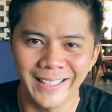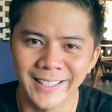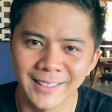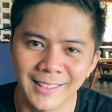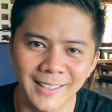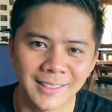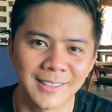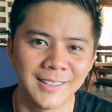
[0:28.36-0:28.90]

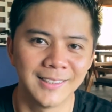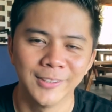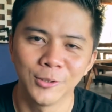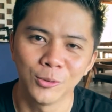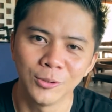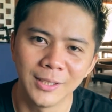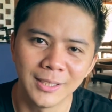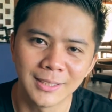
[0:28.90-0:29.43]
addicted
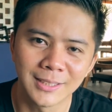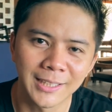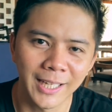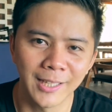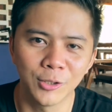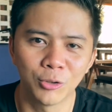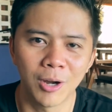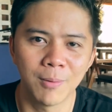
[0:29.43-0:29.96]
to this
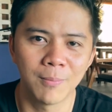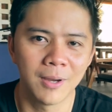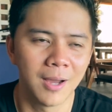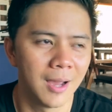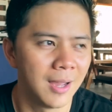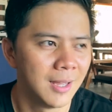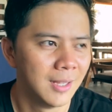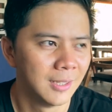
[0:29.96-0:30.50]

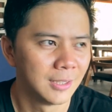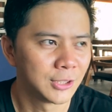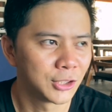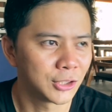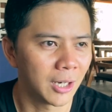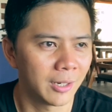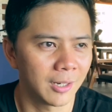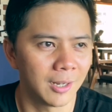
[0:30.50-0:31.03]
K-drama
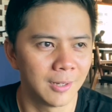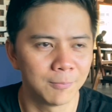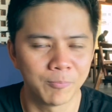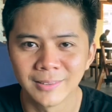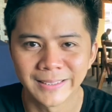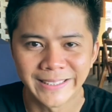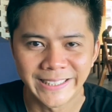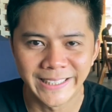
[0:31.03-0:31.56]
startup
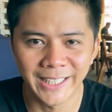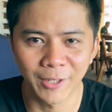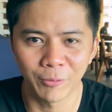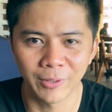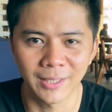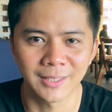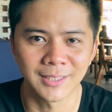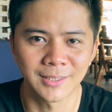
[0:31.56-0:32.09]

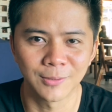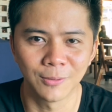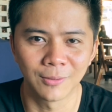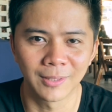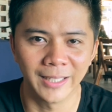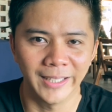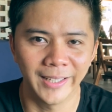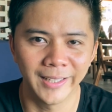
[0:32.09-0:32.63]
series,
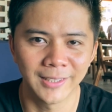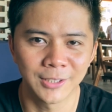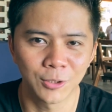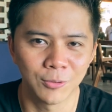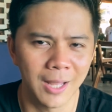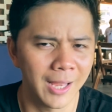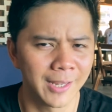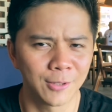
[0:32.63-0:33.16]
okay?
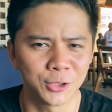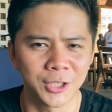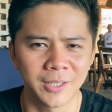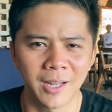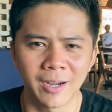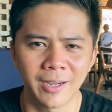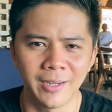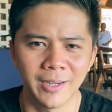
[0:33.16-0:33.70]
So lagi ko siya
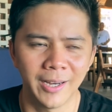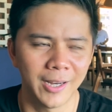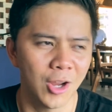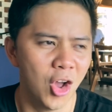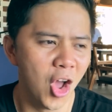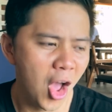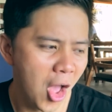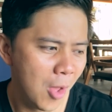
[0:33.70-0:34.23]
narinig,
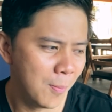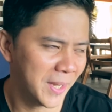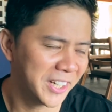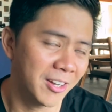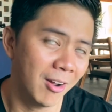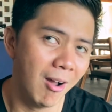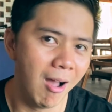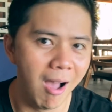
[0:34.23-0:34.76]
oh my
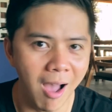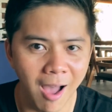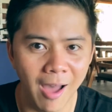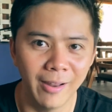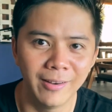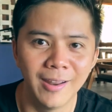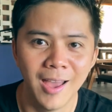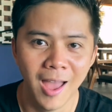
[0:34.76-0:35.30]

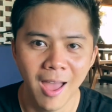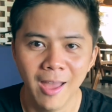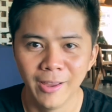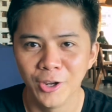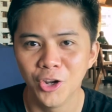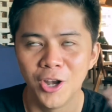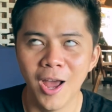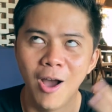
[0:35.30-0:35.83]
God,
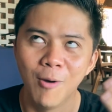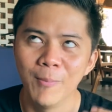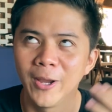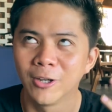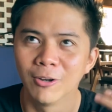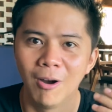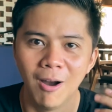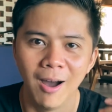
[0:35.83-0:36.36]
you know, oh my
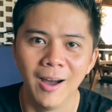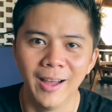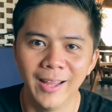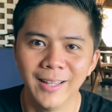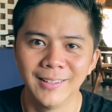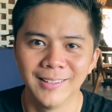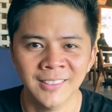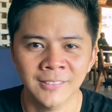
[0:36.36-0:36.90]

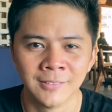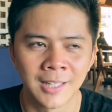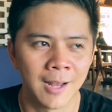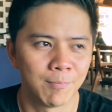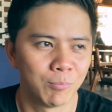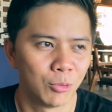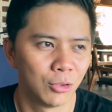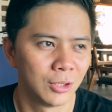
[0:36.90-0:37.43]
God.
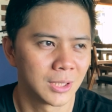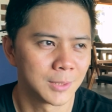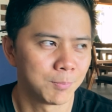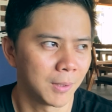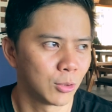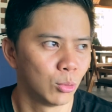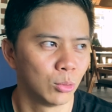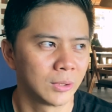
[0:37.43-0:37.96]
Tapos
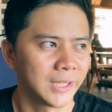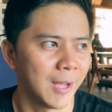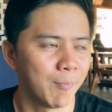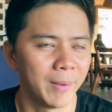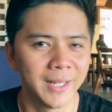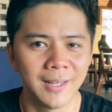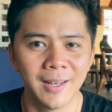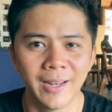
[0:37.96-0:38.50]

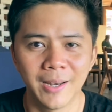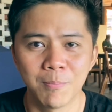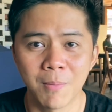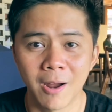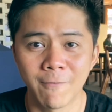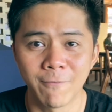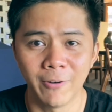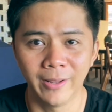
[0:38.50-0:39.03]
pag-uusapan nila ng
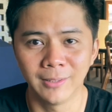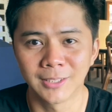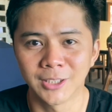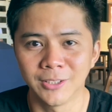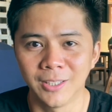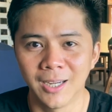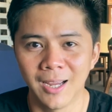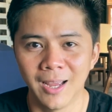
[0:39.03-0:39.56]
mga friends
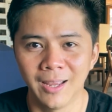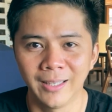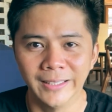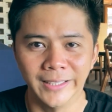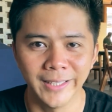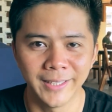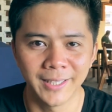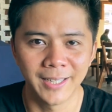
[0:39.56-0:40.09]
niya,
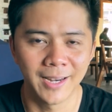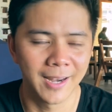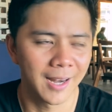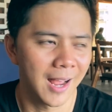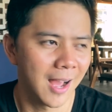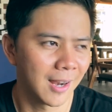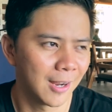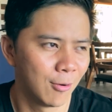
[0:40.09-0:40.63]
hindi niya na
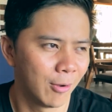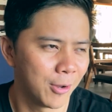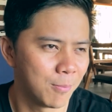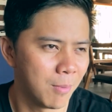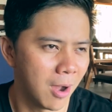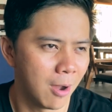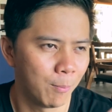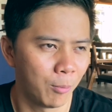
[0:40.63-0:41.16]
nagagawa
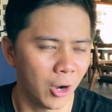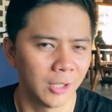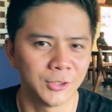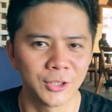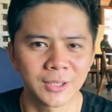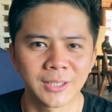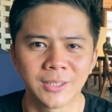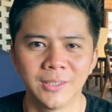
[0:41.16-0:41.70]
yung mga
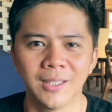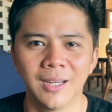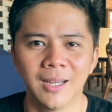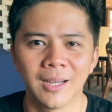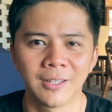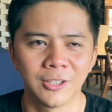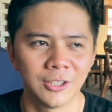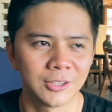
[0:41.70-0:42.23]
projects
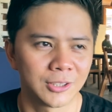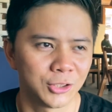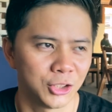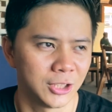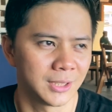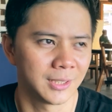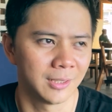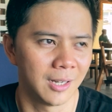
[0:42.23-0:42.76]
niya because
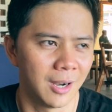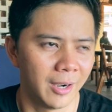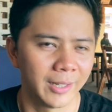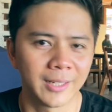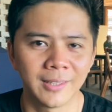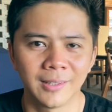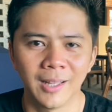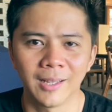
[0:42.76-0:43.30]
she's an
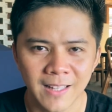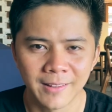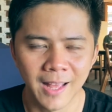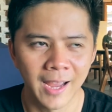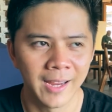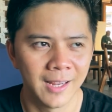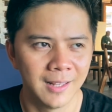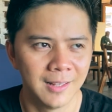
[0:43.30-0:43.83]
architect.
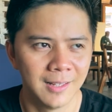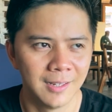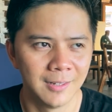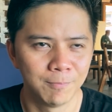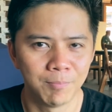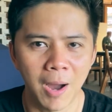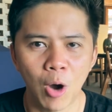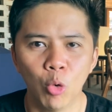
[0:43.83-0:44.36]
Dahil
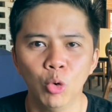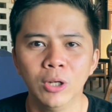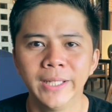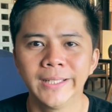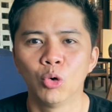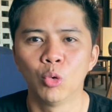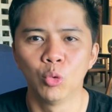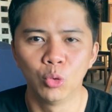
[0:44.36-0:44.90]

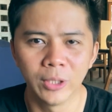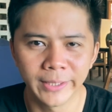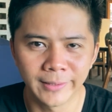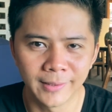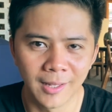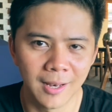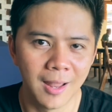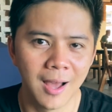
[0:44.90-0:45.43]
paulit-ulit
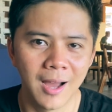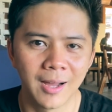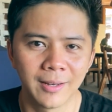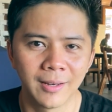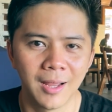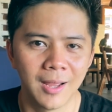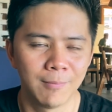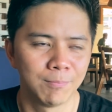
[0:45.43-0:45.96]
na lang
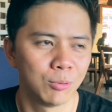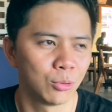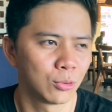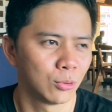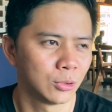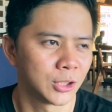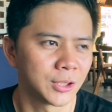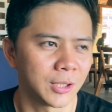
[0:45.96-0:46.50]
na
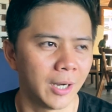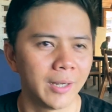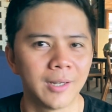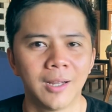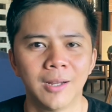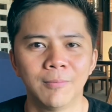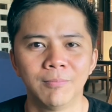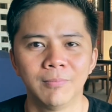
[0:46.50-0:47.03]
puro
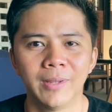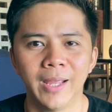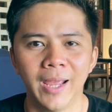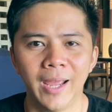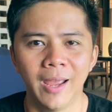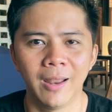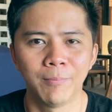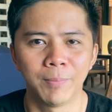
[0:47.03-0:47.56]
startup.
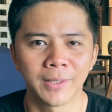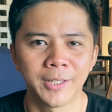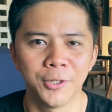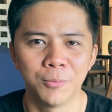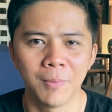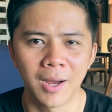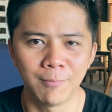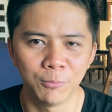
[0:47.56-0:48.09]
And pati
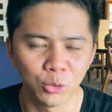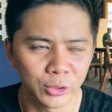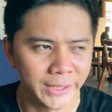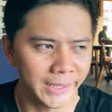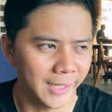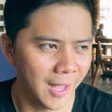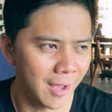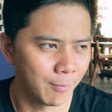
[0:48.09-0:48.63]
yung mga
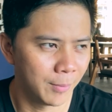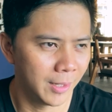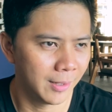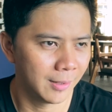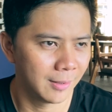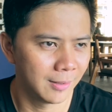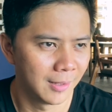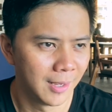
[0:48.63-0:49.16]
music namin,
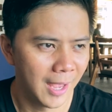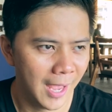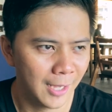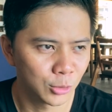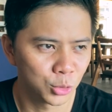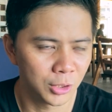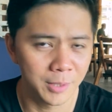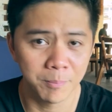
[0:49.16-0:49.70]

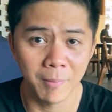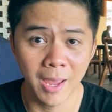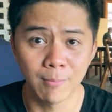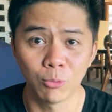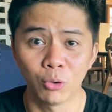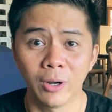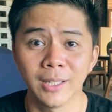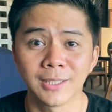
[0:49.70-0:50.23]
actually
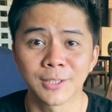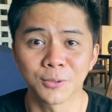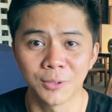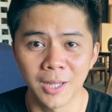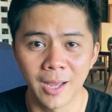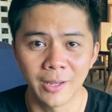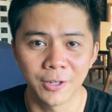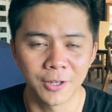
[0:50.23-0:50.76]
memorize ko
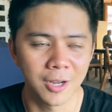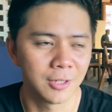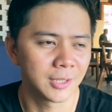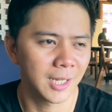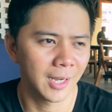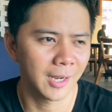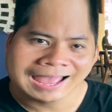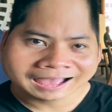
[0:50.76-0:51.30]
na. You know, it's
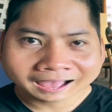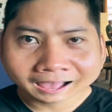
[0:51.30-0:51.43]
like,